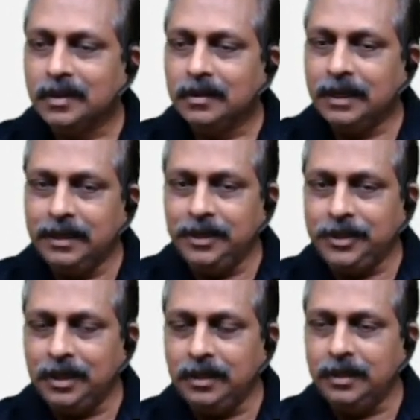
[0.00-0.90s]

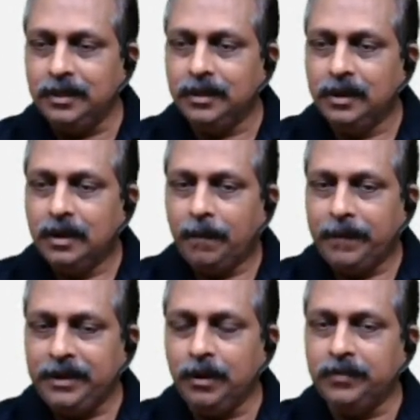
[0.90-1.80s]
Initially,
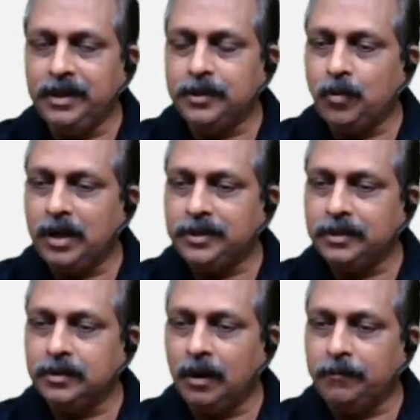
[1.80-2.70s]
many of these
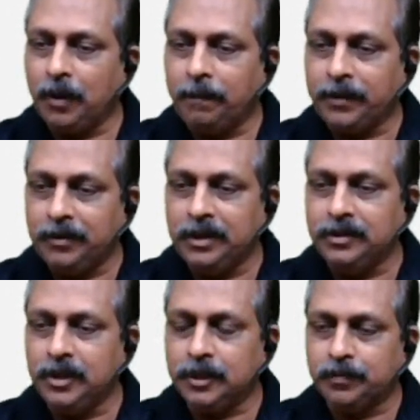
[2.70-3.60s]
questions are from previous
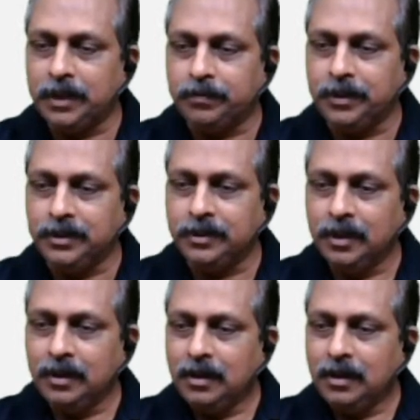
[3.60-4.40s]
year's papers,